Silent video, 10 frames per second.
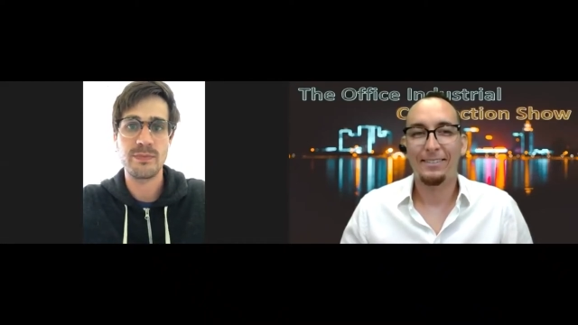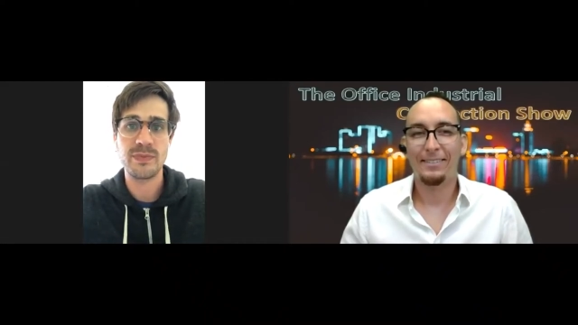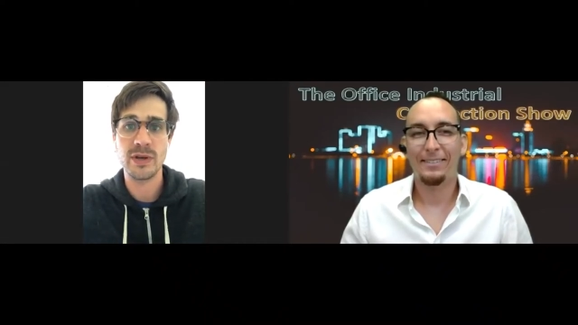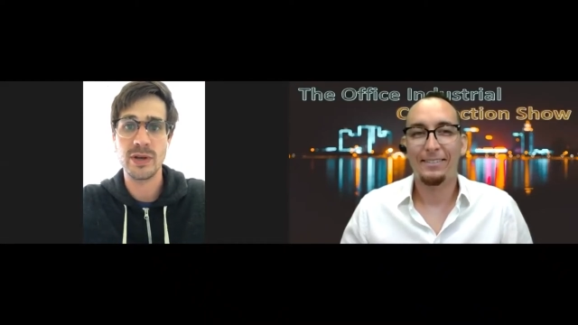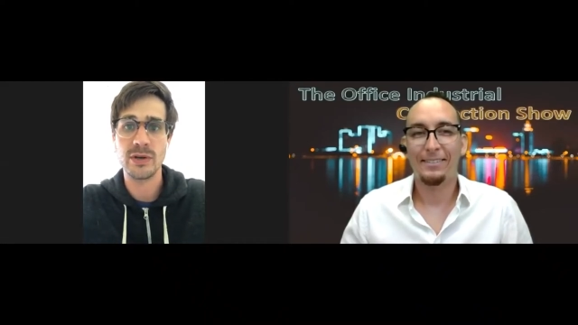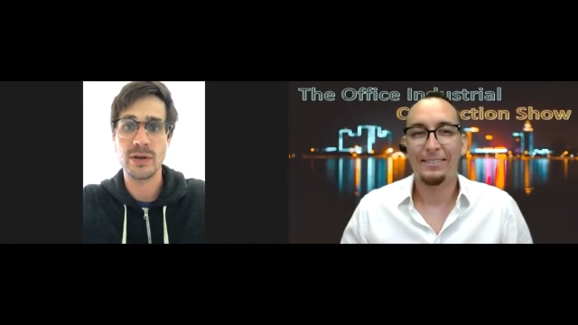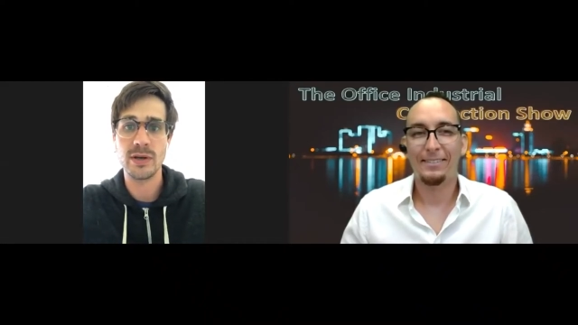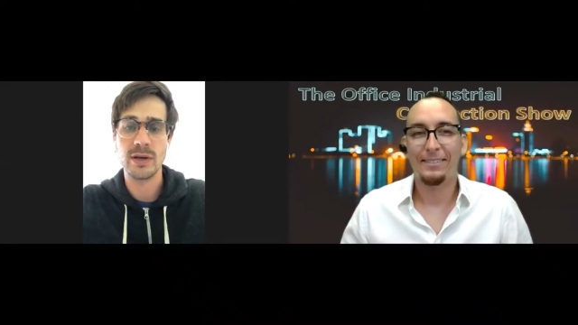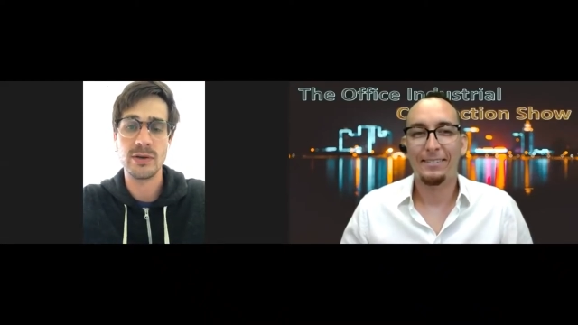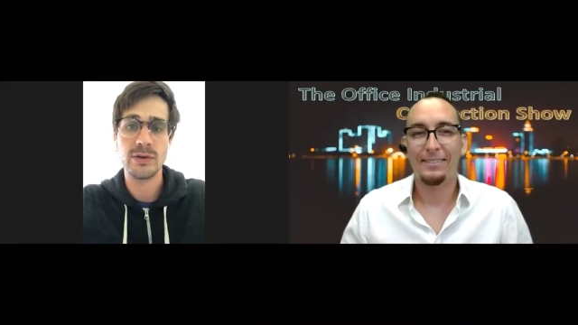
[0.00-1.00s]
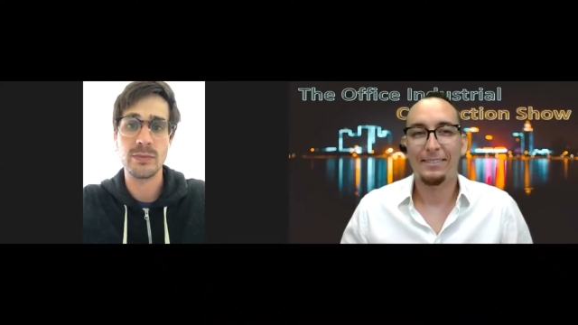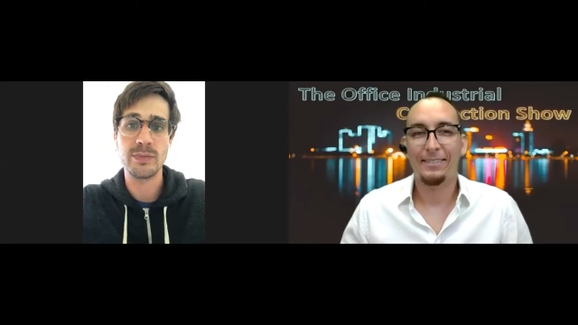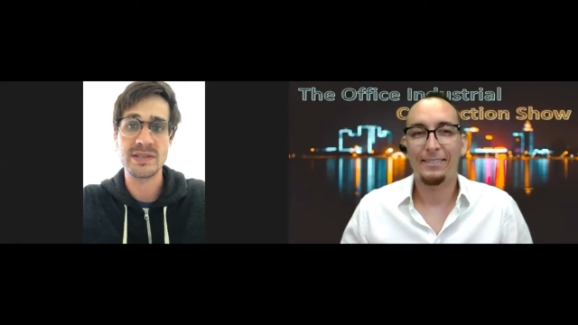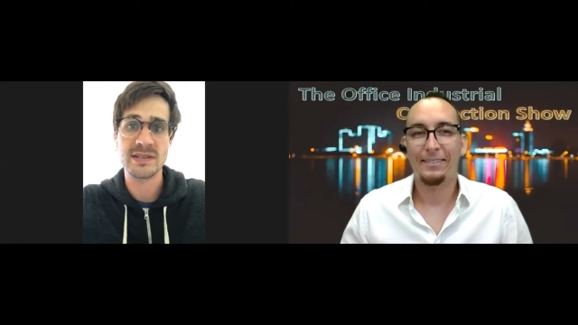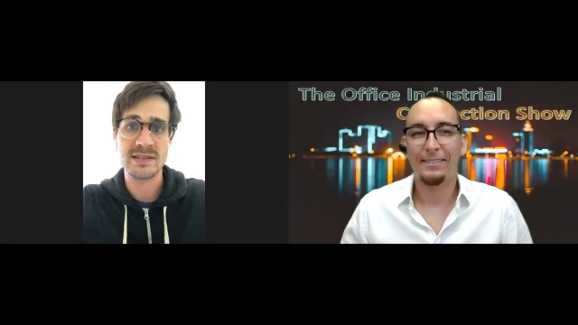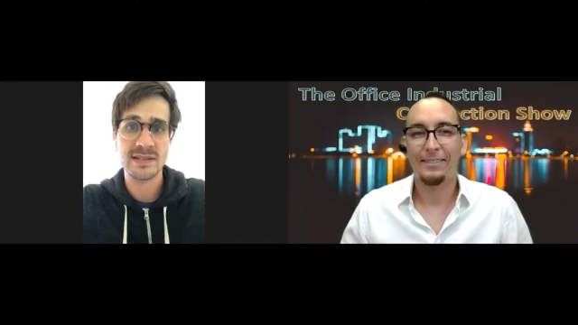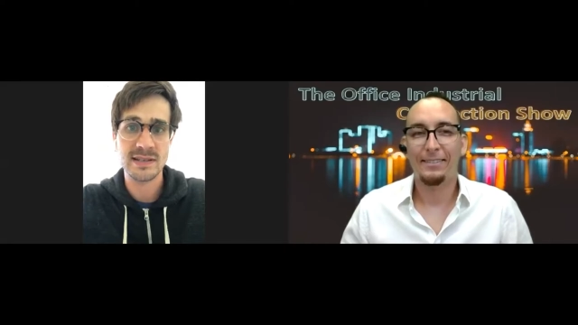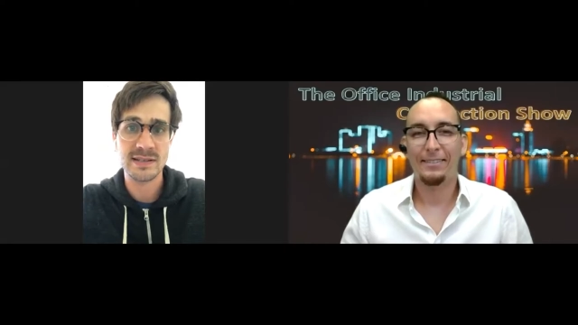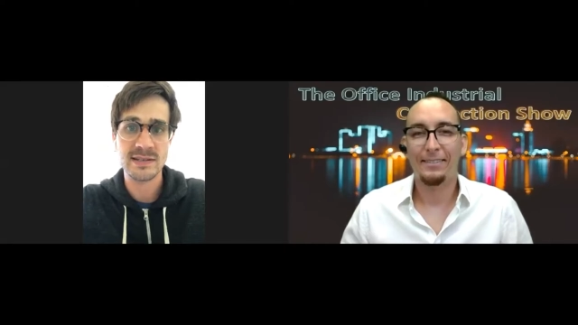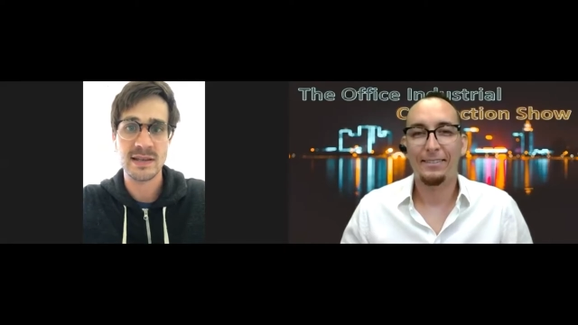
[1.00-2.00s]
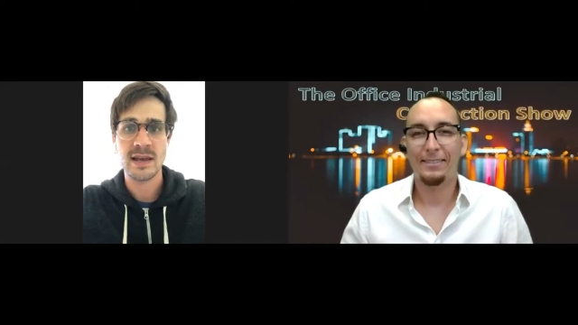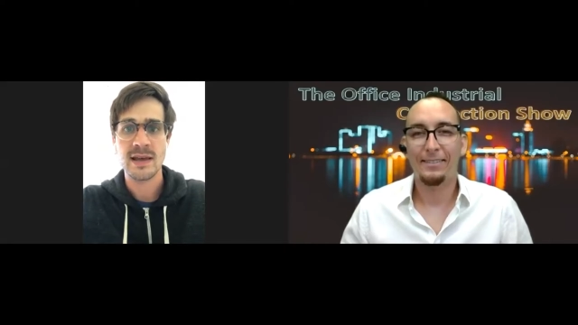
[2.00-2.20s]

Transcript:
Speaker 1: you uh, know, new businesses,